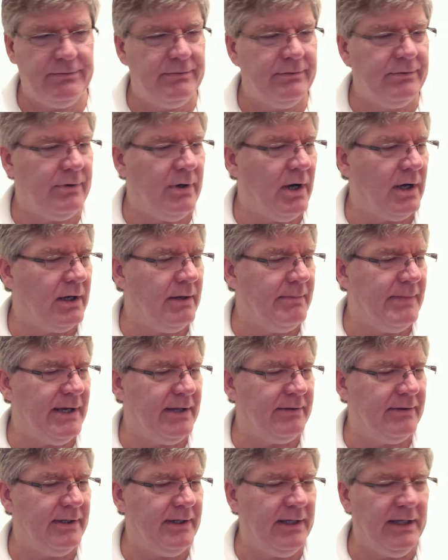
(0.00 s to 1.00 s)
talk about
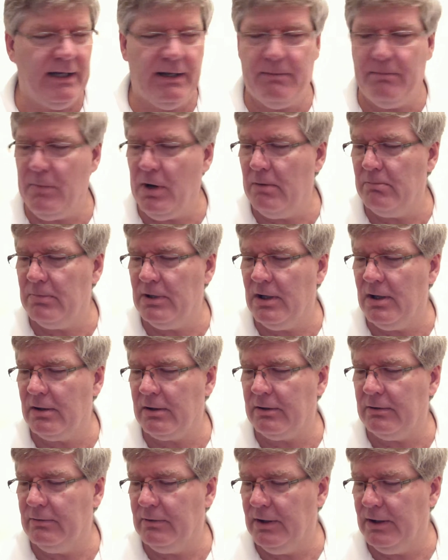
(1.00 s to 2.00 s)
the Mont Blanc
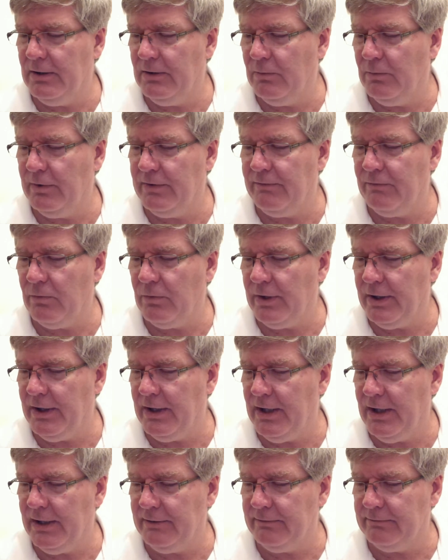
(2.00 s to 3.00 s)
149
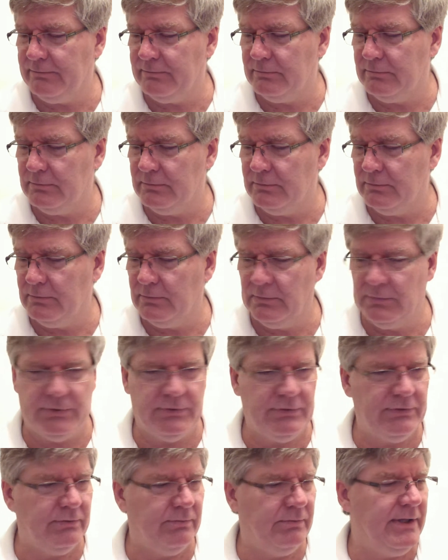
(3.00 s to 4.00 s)

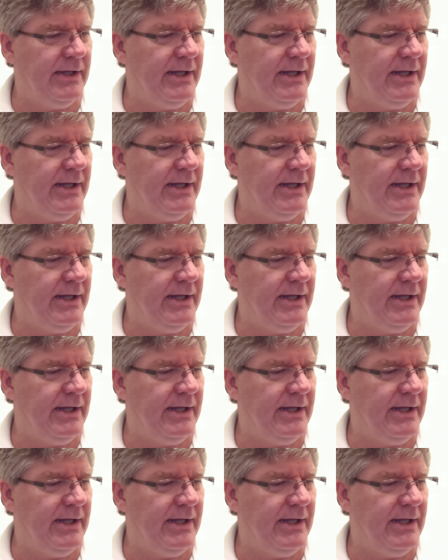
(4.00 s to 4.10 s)
with